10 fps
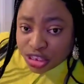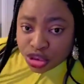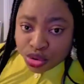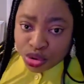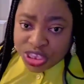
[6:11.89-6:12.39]

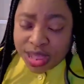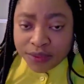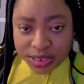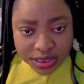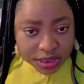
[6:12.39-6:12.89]
to
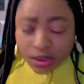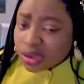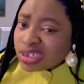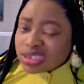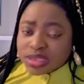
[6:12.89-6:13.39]
70.
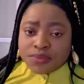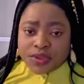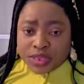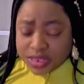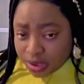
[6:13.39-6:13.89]
Don't deceive
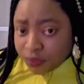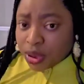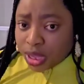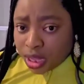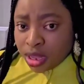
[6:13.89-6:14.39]
yourself,
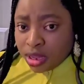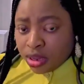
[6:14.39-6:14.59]
okay?